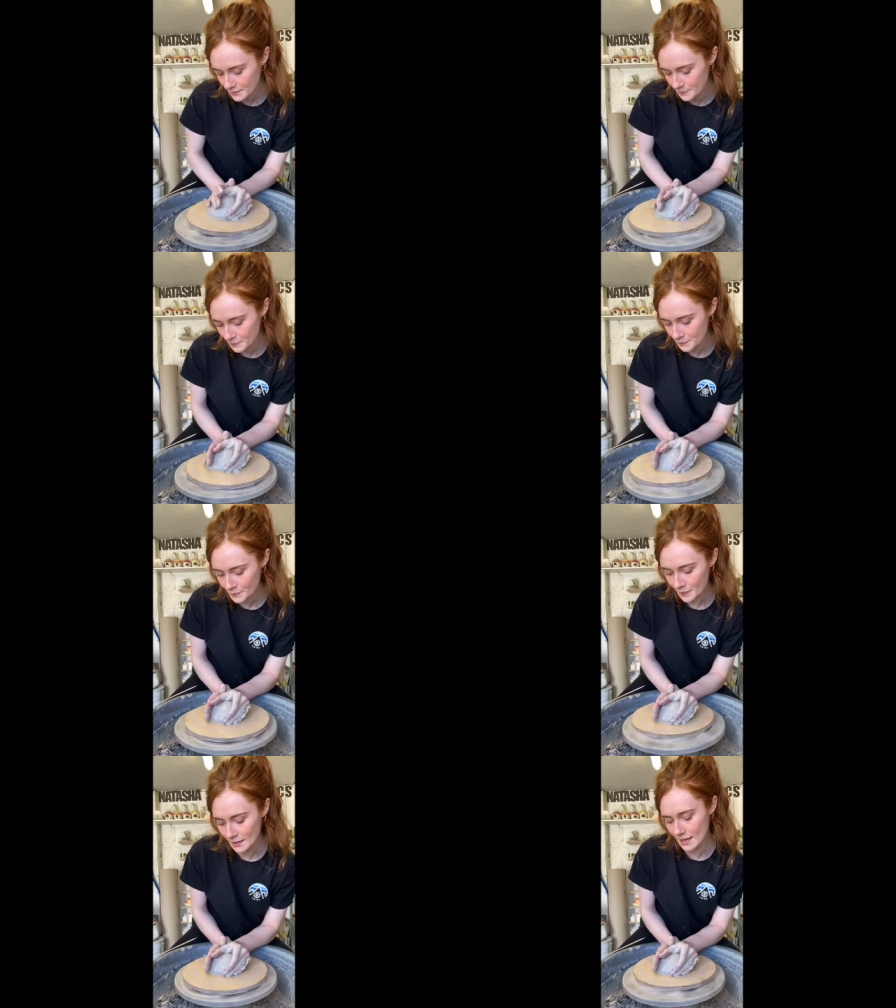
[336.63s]
Who
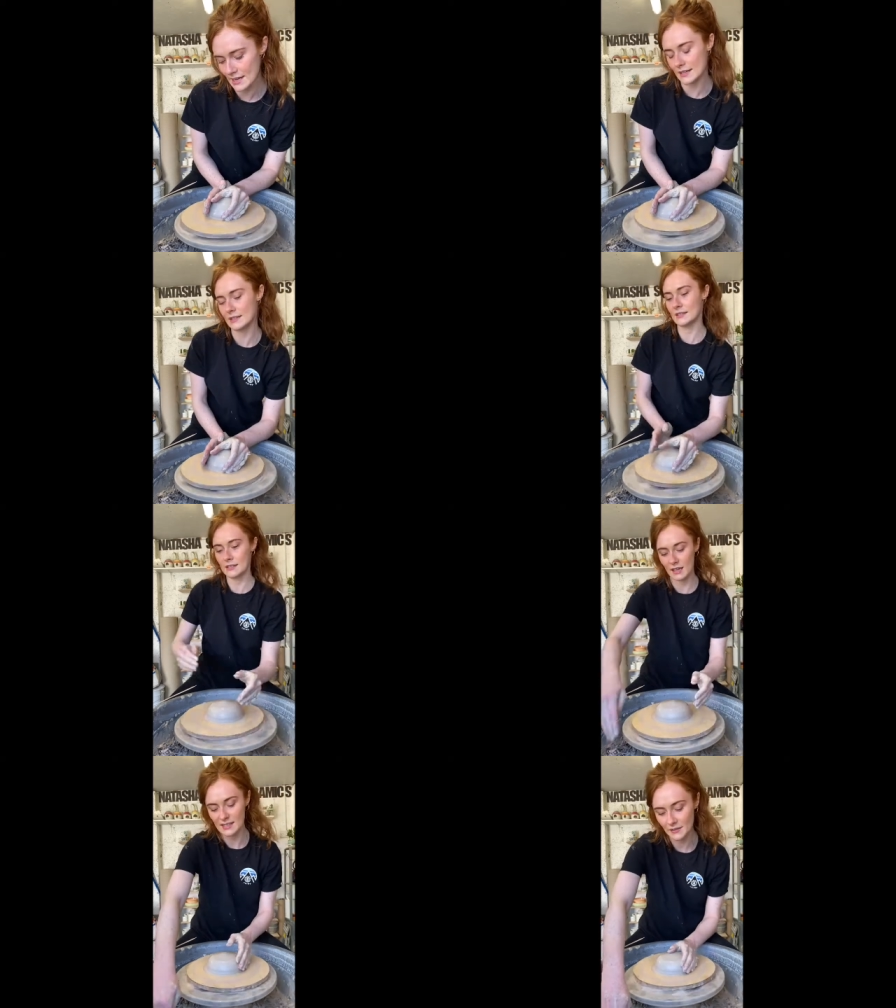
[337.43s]
knows what rubbish
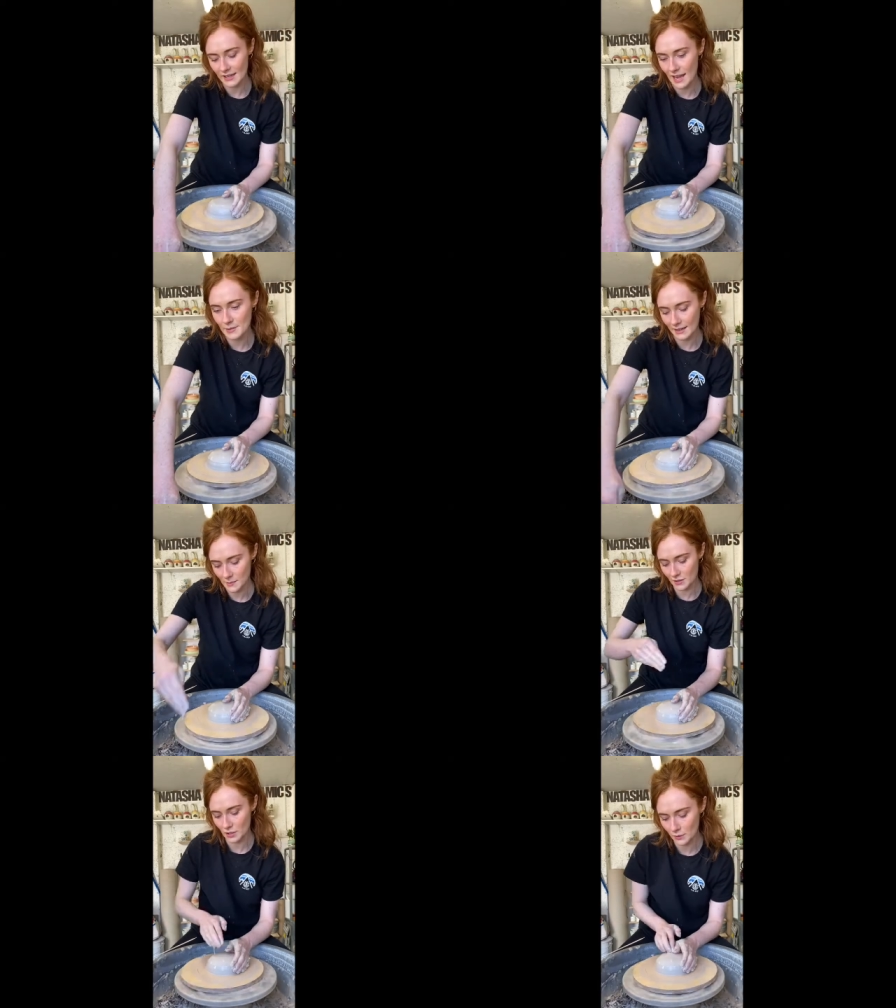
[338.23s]
I'm actually talking
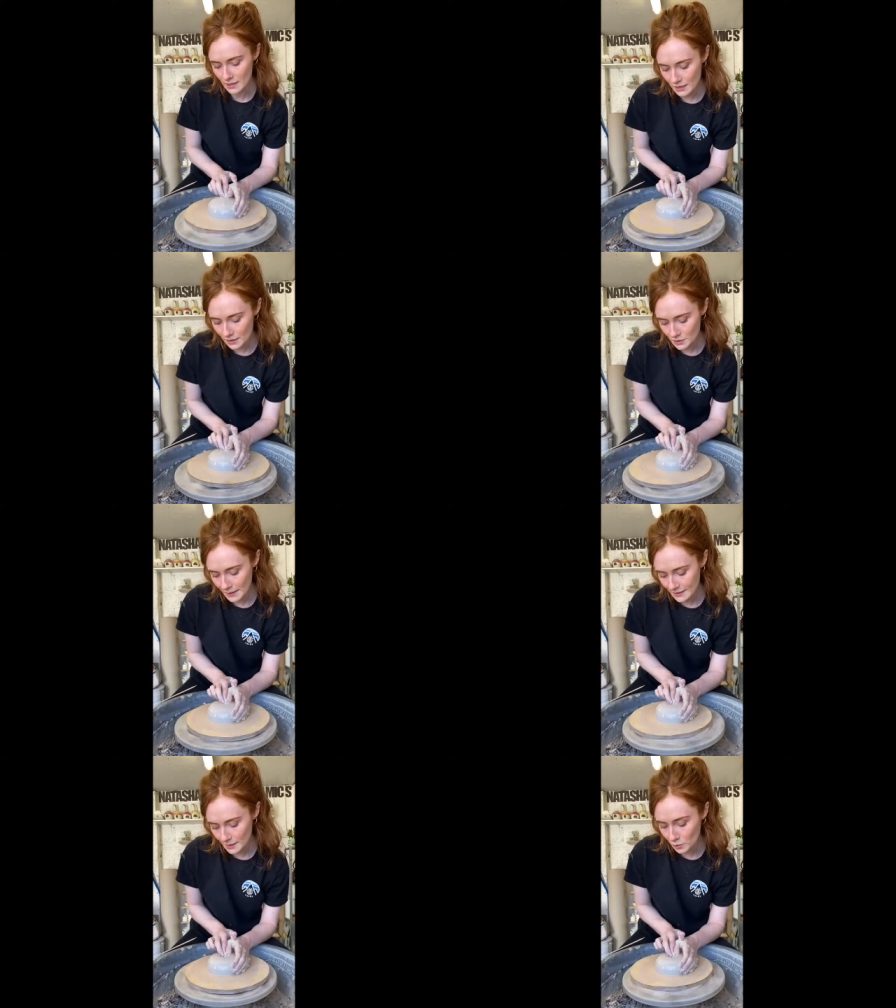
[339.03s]
about here?
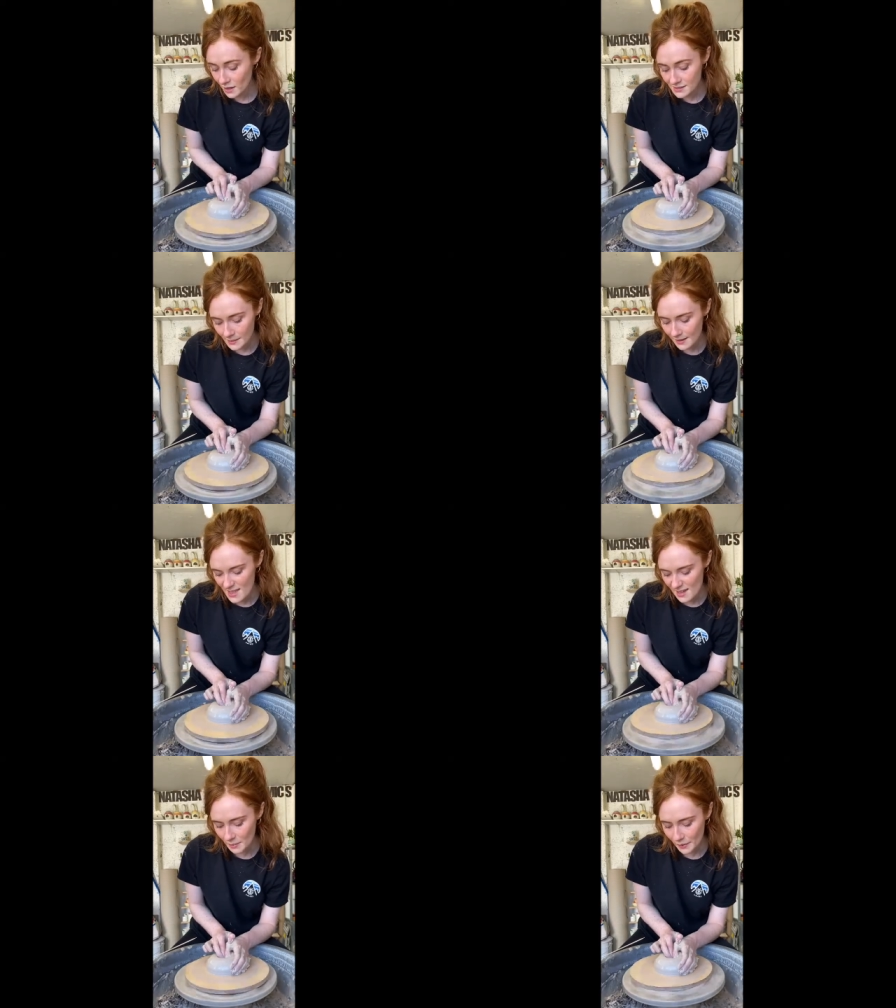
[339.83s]
I can't really
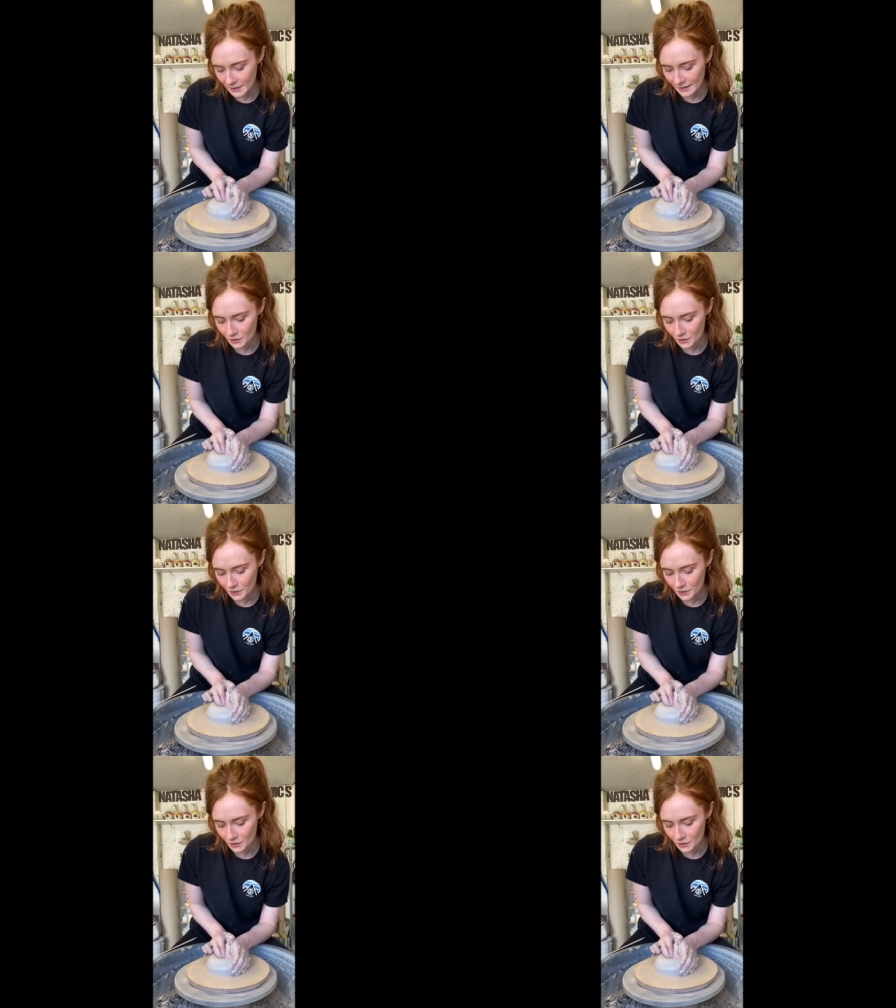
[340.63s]
remember.